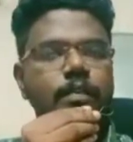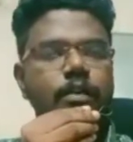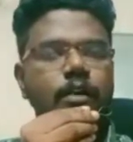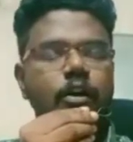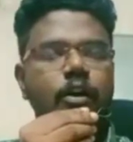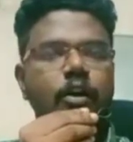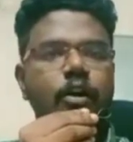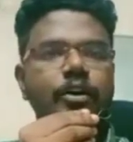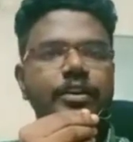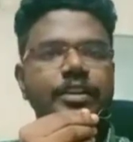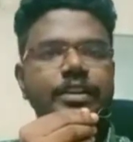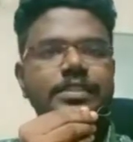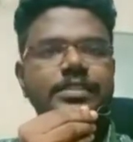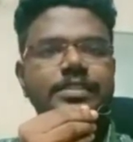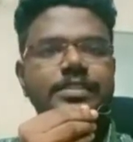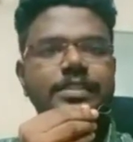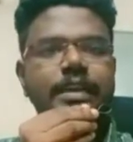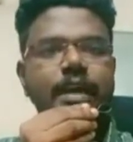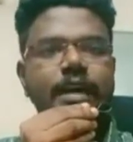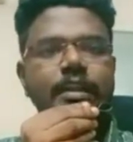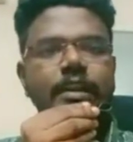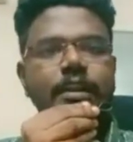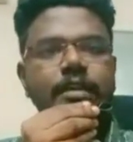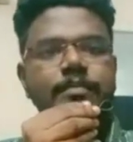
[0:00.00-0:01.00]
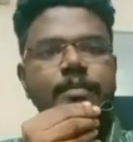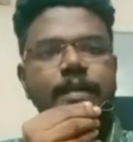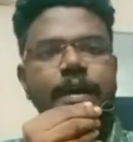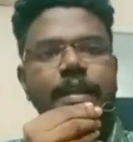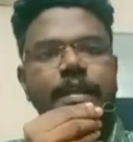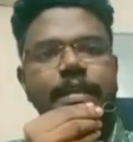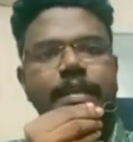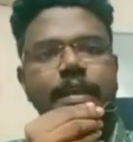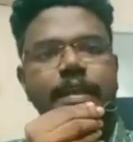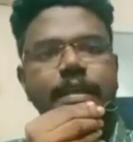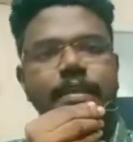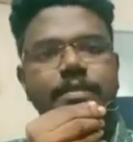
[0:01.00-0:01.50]
orange colored
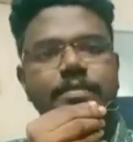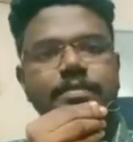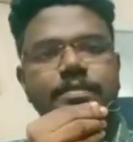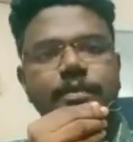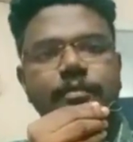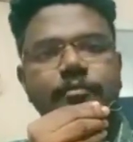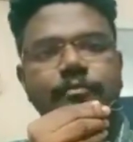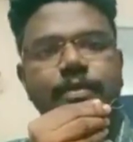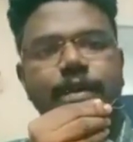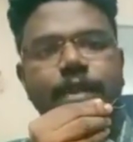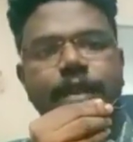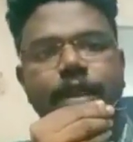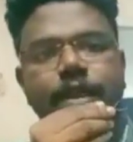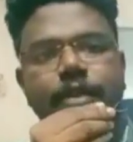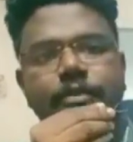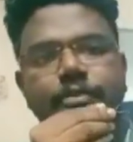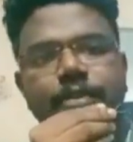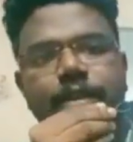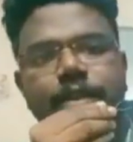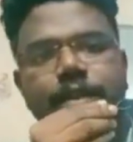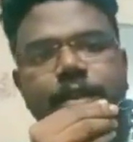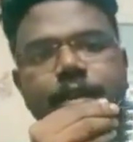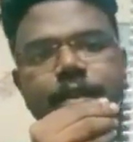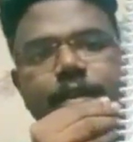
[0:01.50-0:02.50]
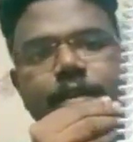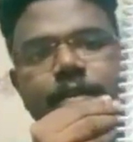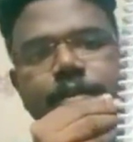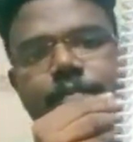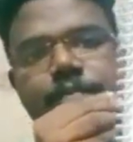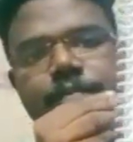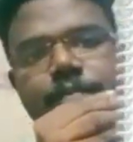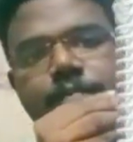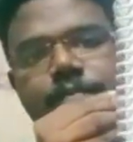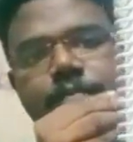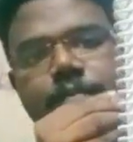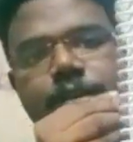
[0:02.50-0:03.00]
marking somewhere around here,
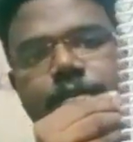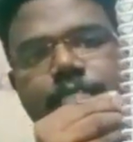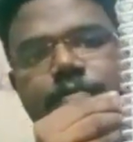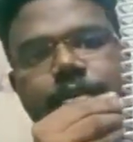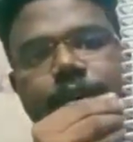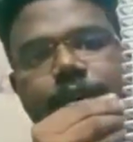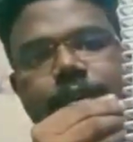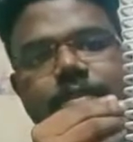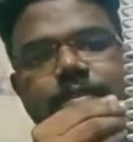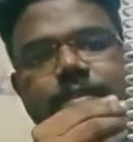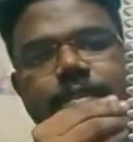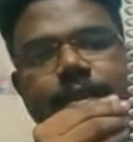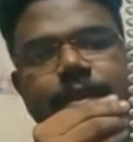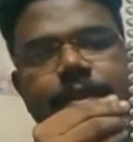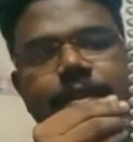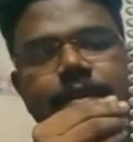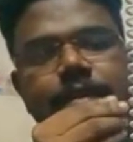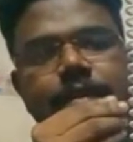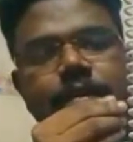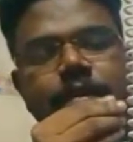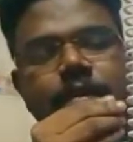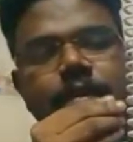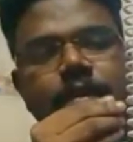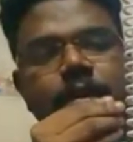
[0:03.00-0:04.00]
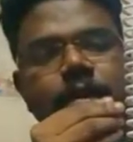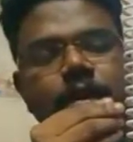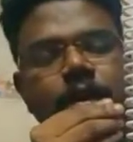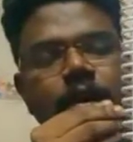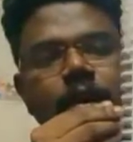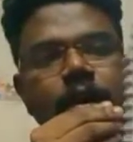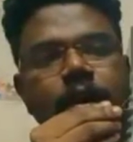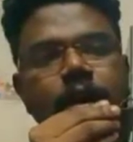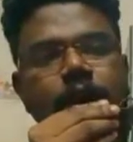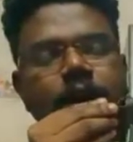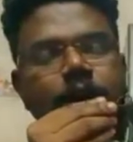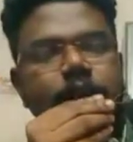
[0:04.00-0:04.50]
if you can see it,
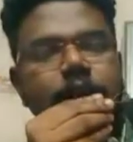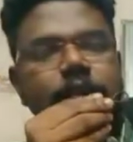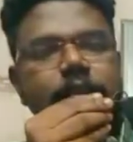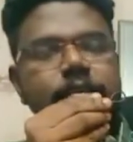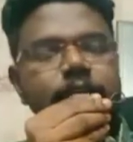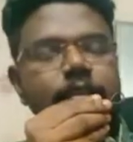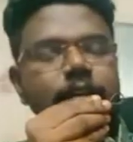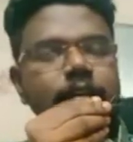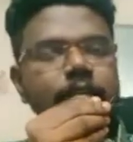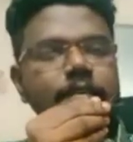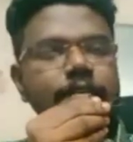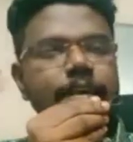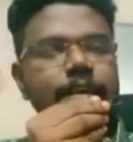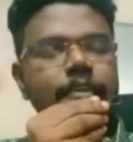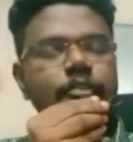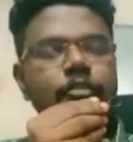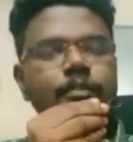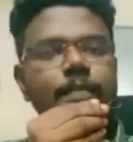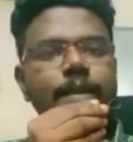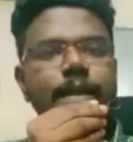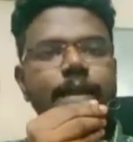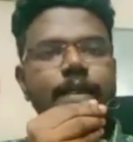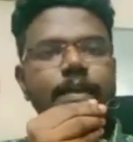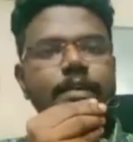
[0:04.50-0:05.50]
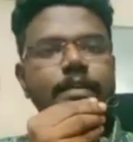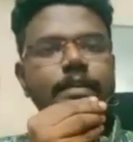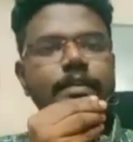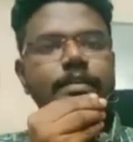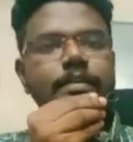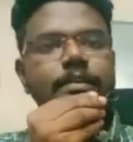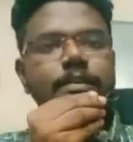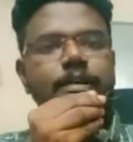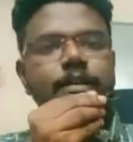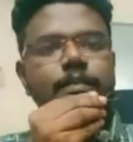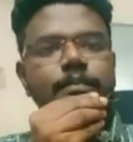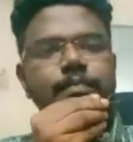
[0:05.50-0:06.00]
and then there will be
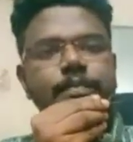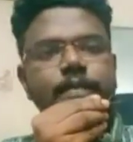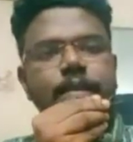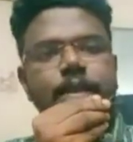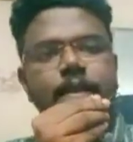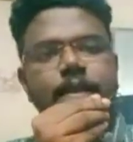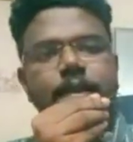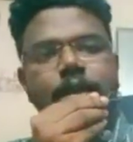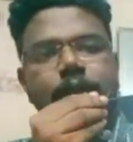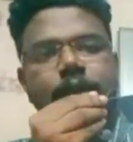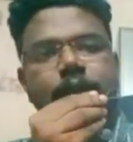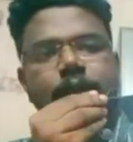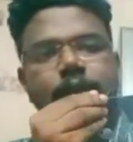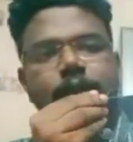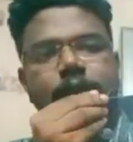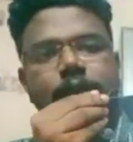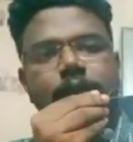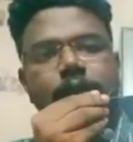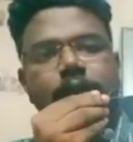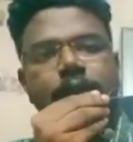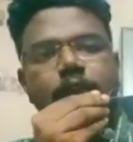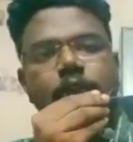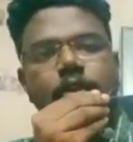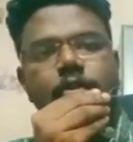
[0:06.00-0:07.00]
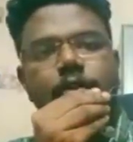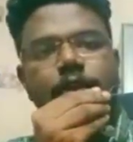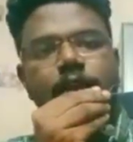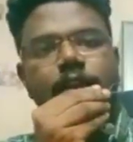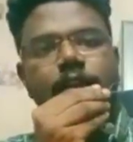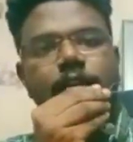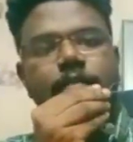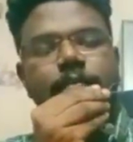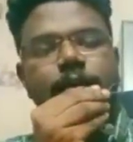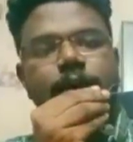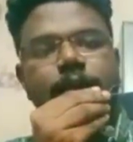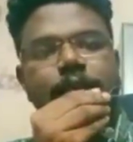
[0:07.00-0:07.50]
a yellow
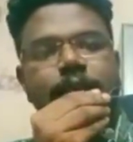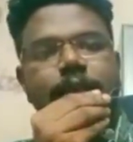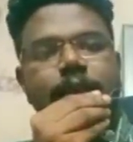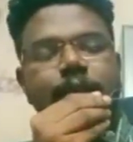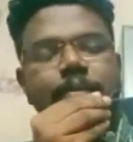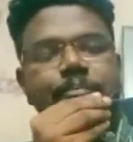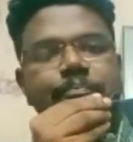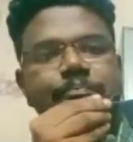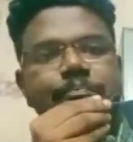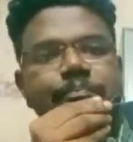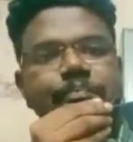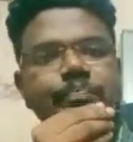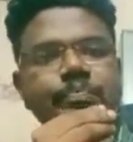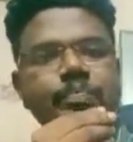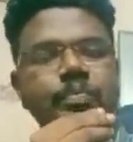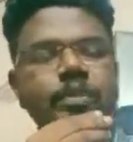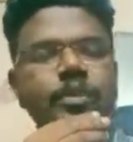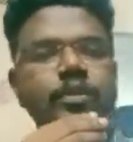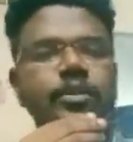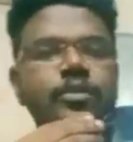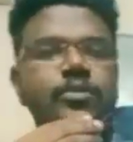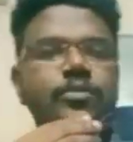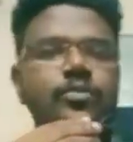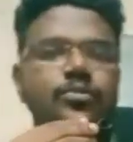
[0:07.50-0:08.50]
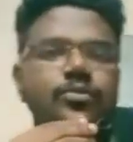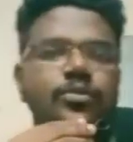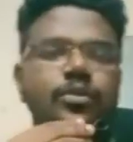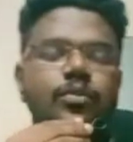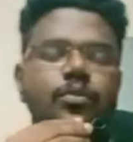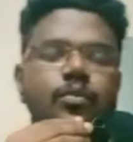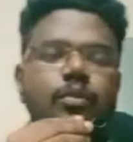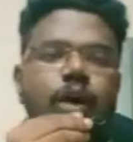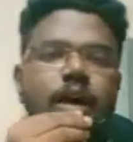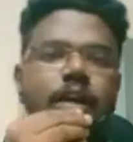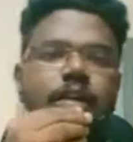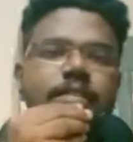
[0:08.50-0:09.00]
colored marking. So
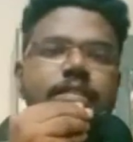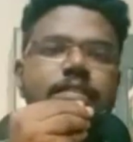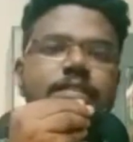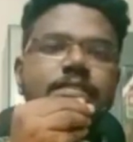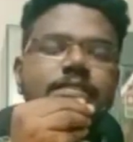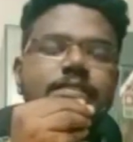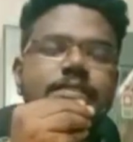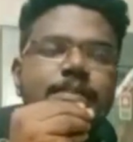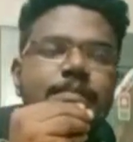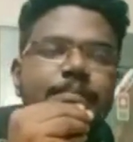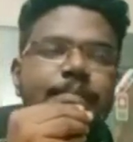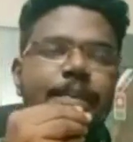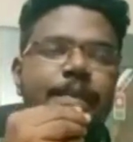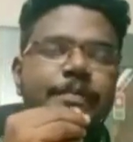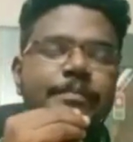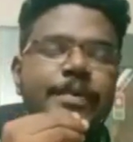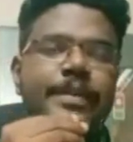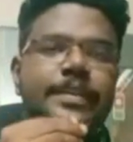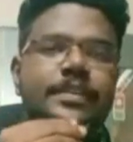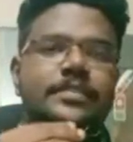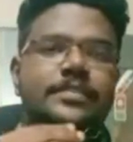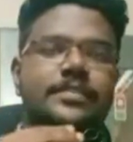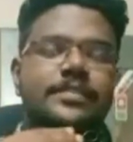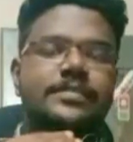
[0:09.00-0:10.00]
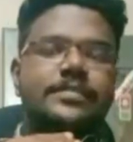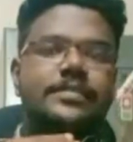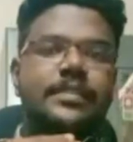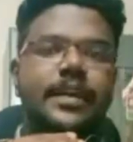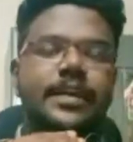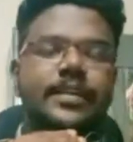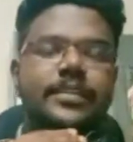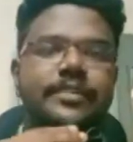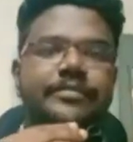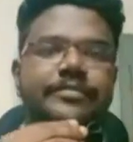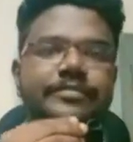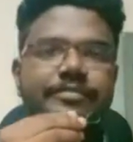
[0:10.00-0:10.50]
what this simply means is
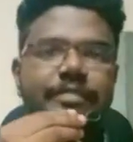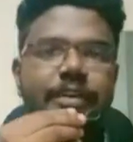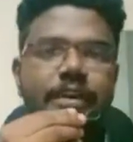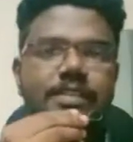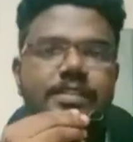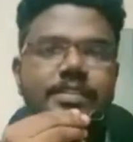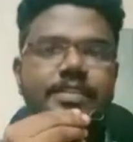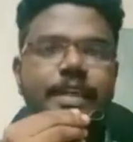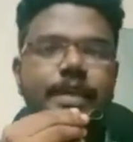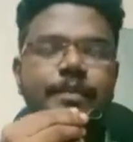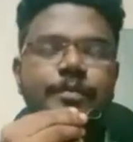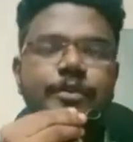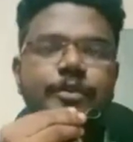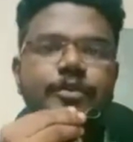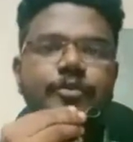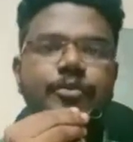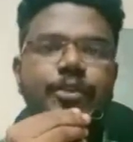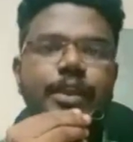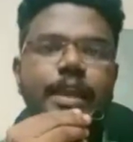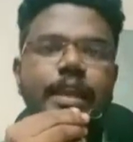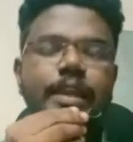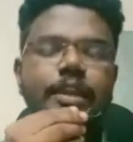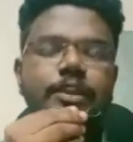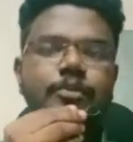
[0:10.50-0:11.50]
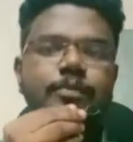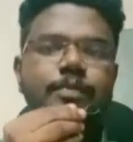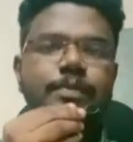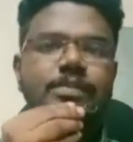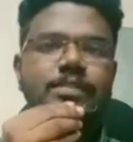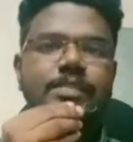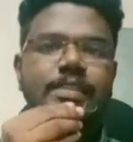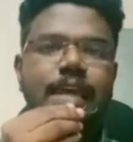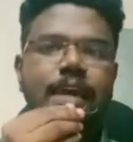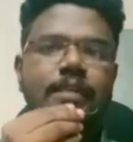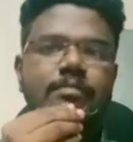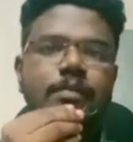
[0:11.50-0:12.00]
that the first time you read, you
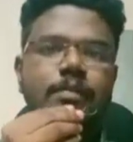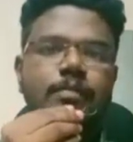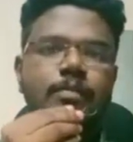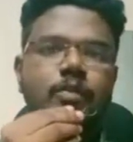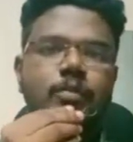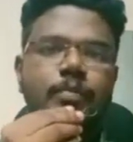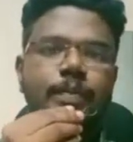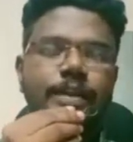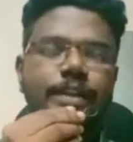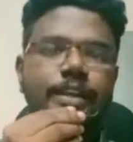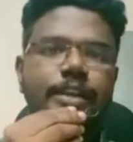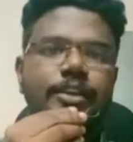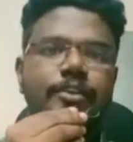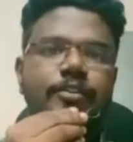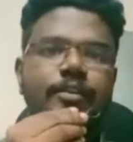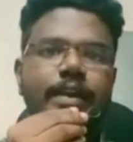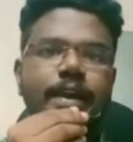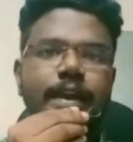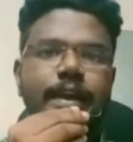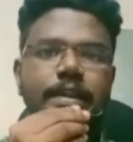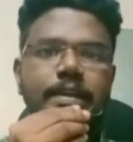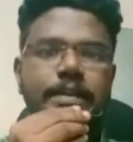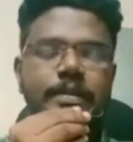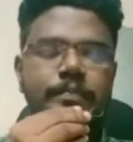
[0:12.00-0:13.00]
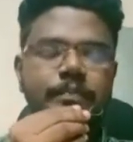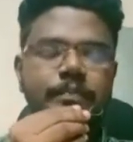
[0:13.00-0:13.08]
must have a blue pen in your hand.